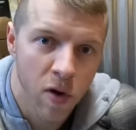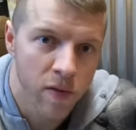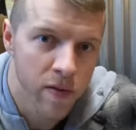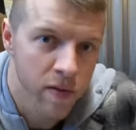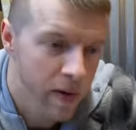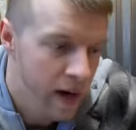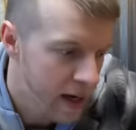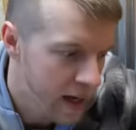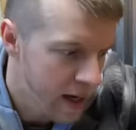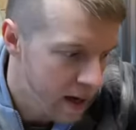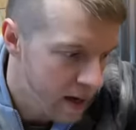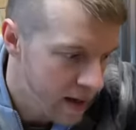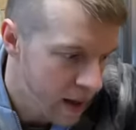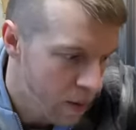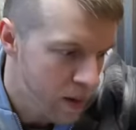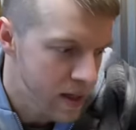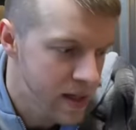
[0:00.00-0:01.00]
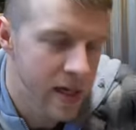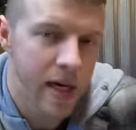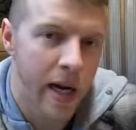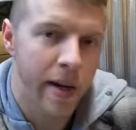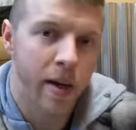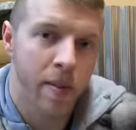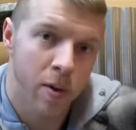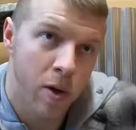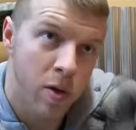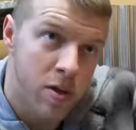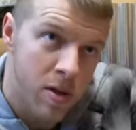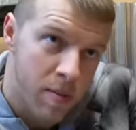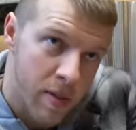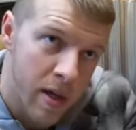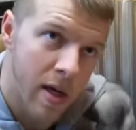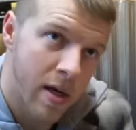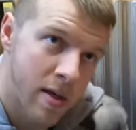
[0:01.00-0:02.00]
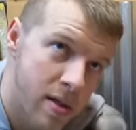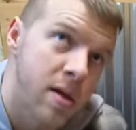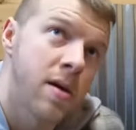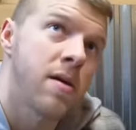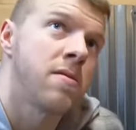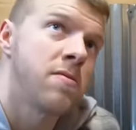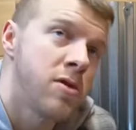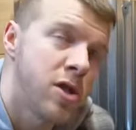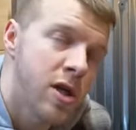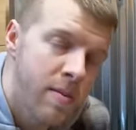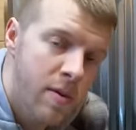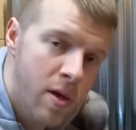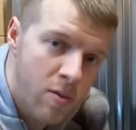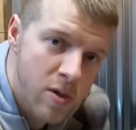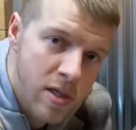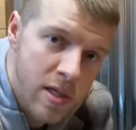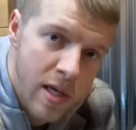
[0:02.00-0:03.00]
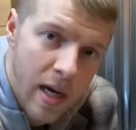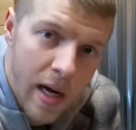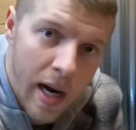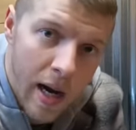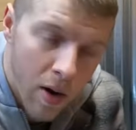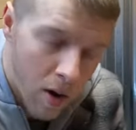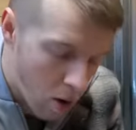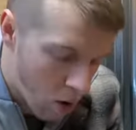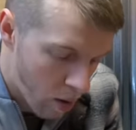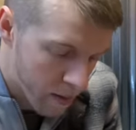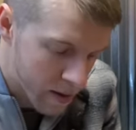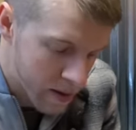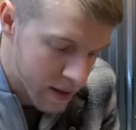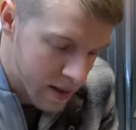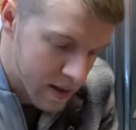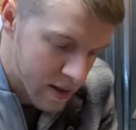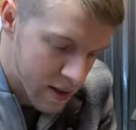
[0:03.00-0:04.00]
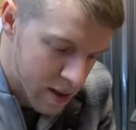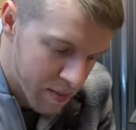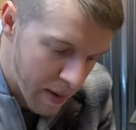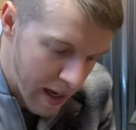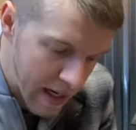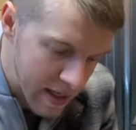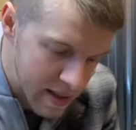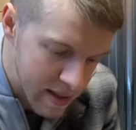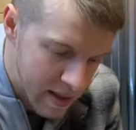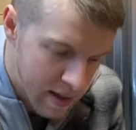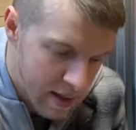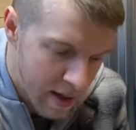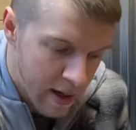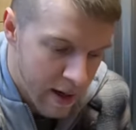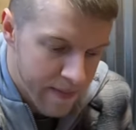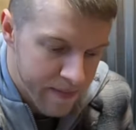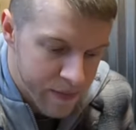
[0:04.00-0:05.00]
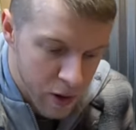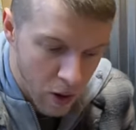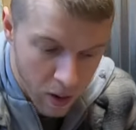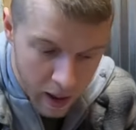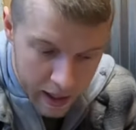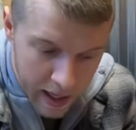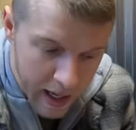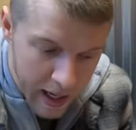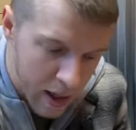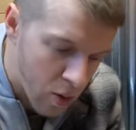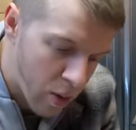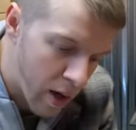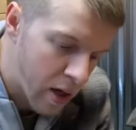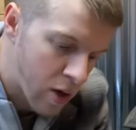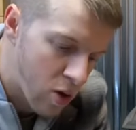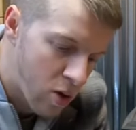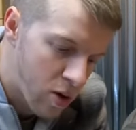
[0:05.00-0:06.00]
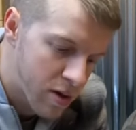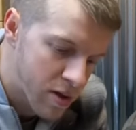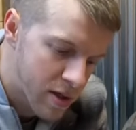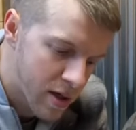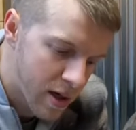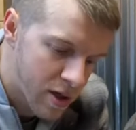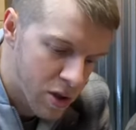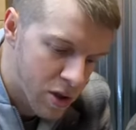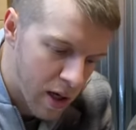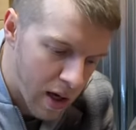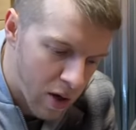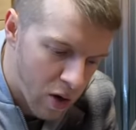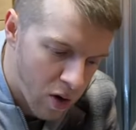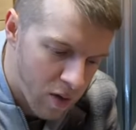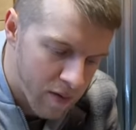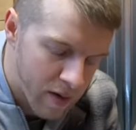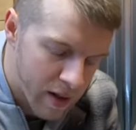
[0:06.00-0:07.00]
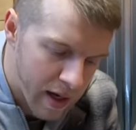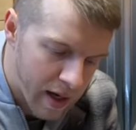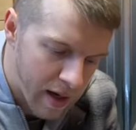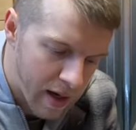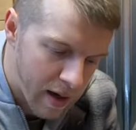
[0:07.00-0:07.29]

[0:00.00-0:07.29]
over right here that we didn't end up using because the chimney was sticking out almost into space. So again, a quick Google search and I'll overlay